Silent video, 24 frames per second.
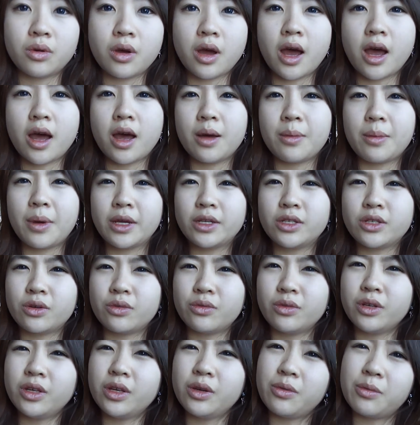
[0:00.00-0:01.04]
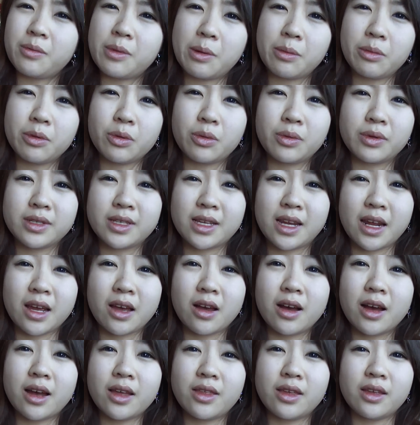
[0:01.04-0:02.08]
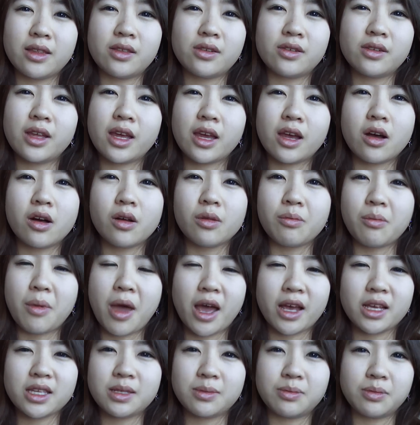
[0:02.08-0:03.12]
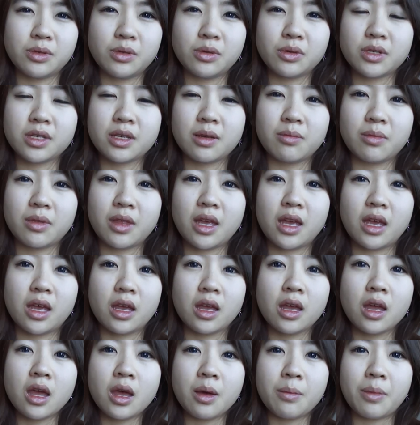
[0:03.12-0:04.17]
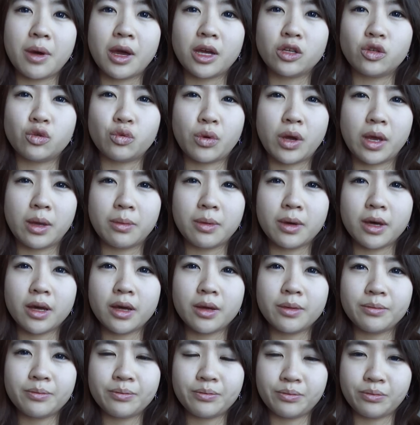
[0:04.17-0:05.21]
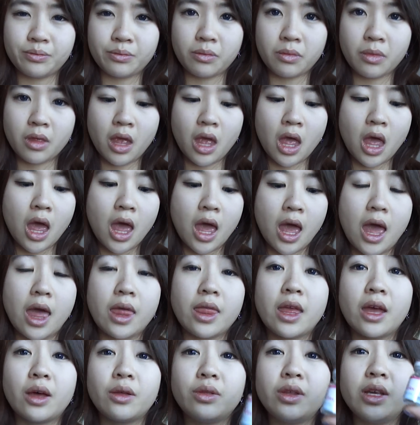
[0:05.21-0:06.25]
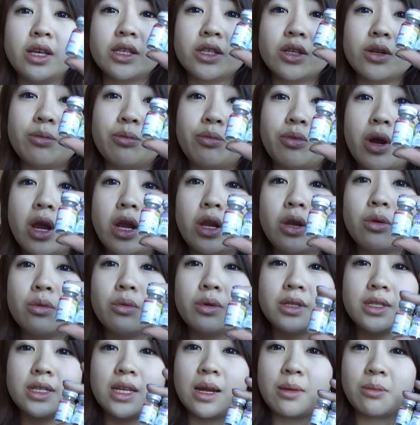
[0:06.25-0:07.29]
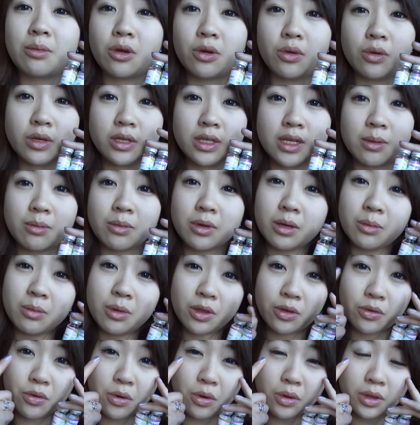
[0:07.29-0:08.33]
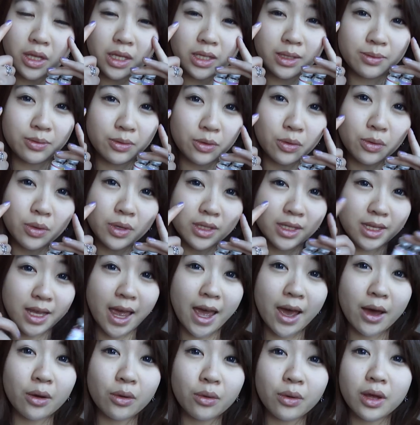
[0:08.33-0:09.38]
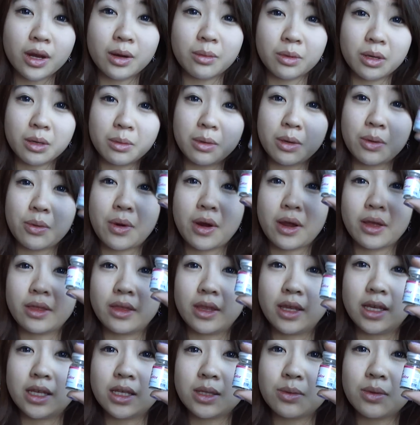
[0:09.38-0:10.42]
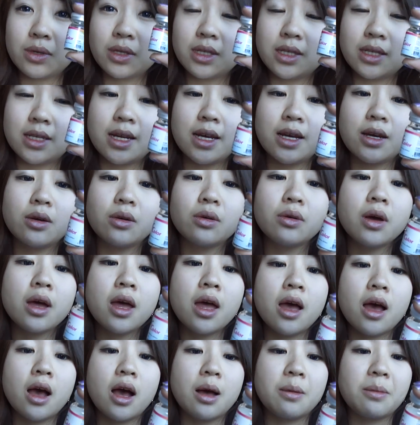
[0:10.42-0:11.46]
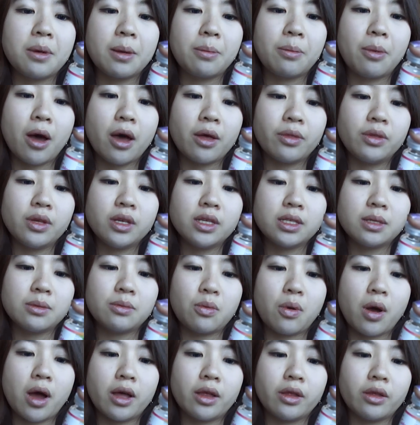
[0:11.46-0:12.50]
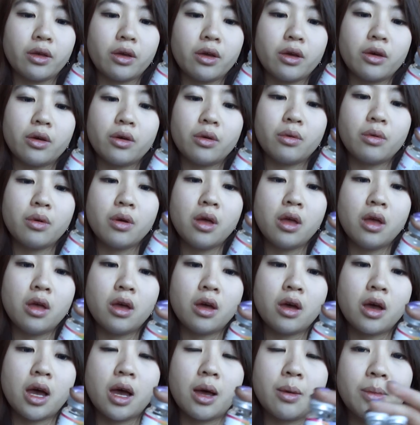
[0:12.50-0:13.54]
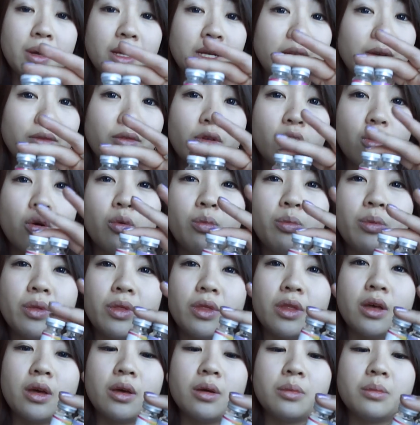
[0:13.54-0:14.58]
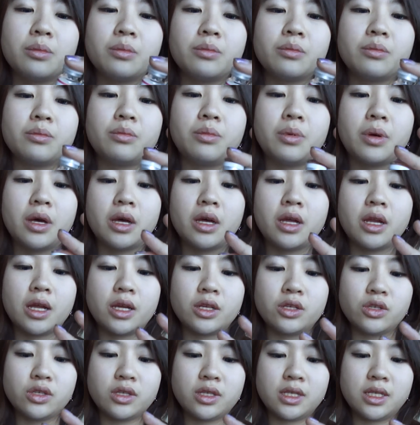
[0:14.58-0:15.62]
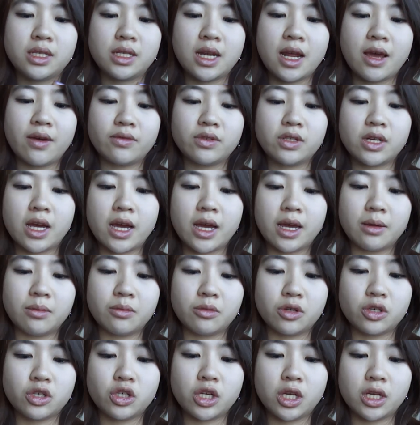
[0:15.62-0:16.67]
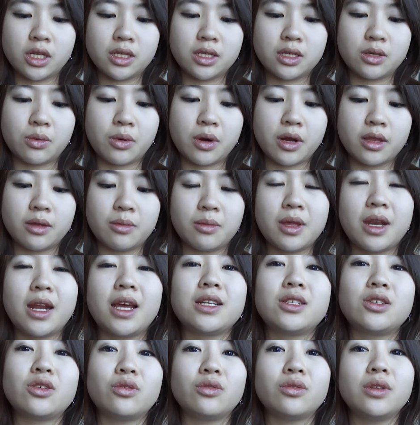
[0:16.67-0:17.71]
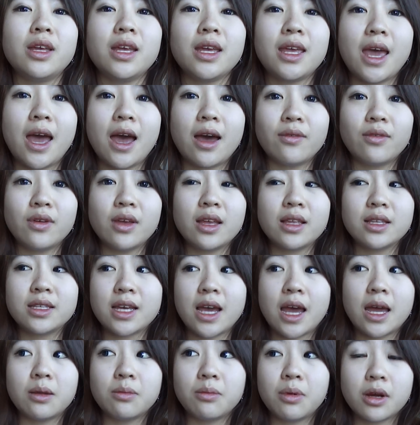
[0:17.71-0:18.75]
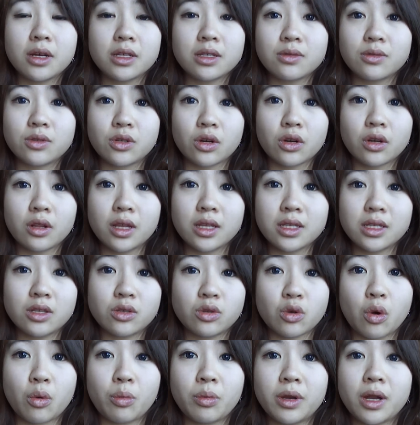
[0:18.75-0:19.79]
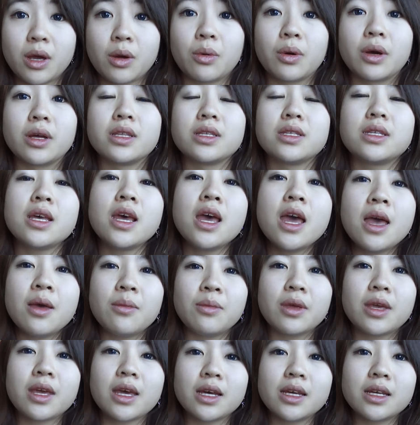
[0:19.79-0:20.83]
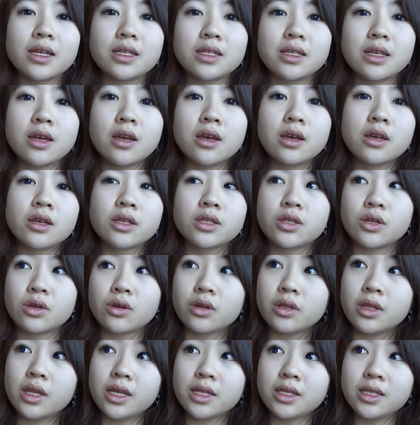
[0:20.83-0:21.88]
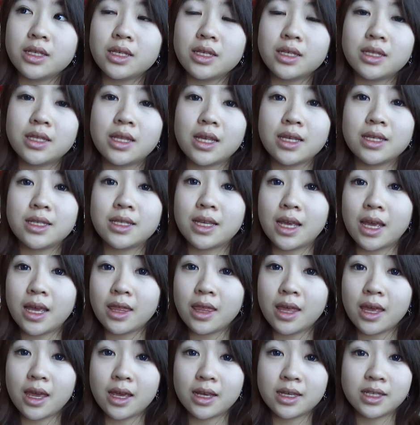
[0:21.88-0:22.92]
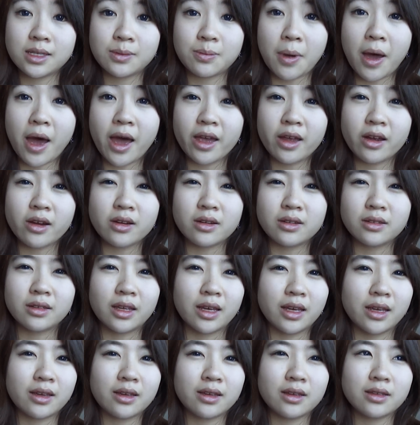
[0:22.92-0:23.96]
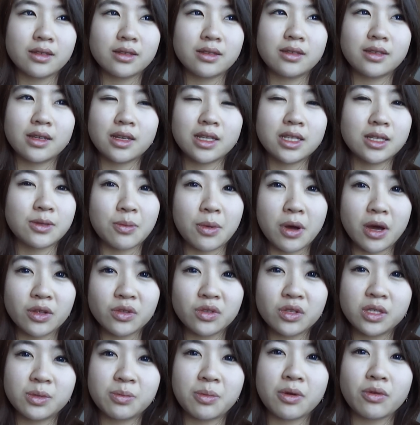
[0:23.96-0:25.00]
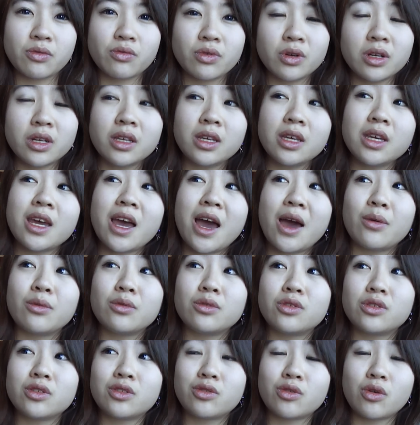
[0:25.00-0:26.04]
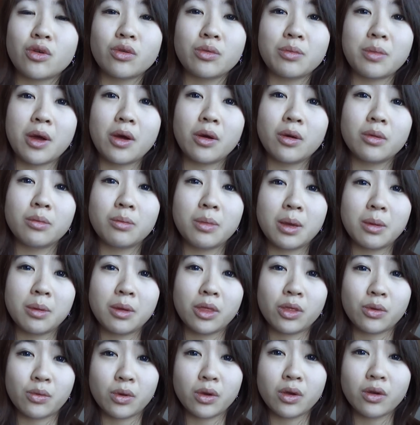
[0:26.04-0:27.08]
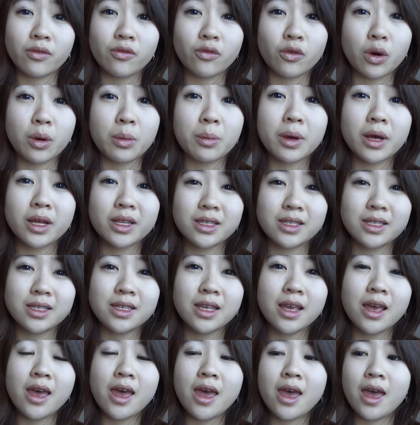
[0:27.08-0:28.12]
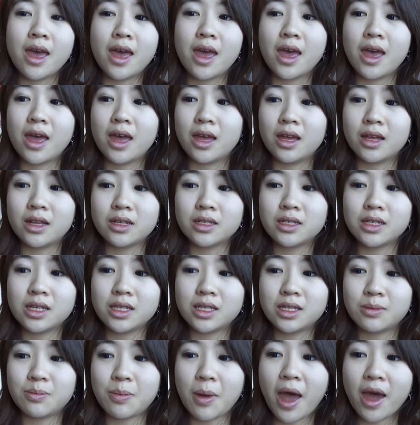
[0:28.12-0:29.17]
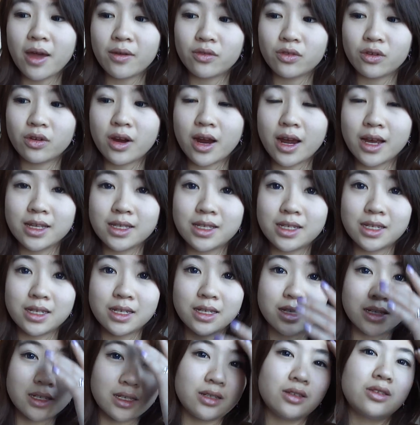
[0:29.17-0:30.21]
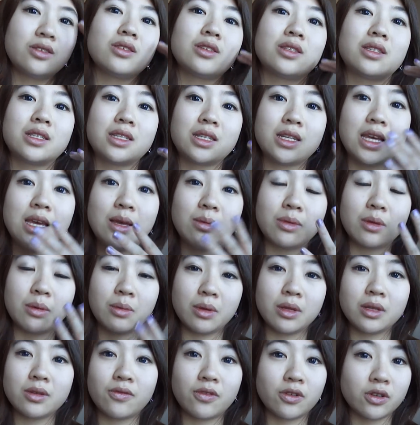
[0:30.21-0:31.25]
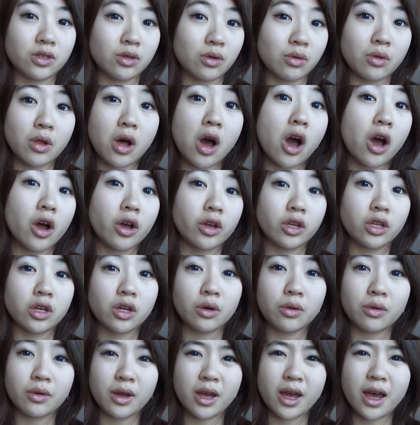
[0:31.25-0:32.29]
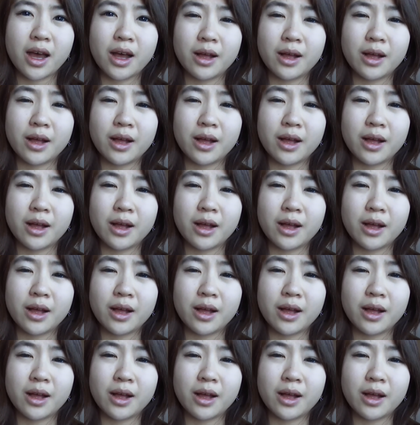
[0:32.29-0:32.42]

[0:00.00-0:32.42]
I don't really remember the ones that I got. I think they're like called Max Blue or something by Dueba. And now these are brand new ones that I'm going to be throwing these blue ones out, and I'm going to be wearing these ones now. I bought these a while ago. I never opened them, but I just didn't have time or chance to wear them. And I don't like having 10 pairs of circle lenses opened at once, because circle lenses, they say they expire in like 6 months, but really I would just throw them out in maybe 3 or 4 months, and it's bad for your eyes to just keep them in for so long, you know.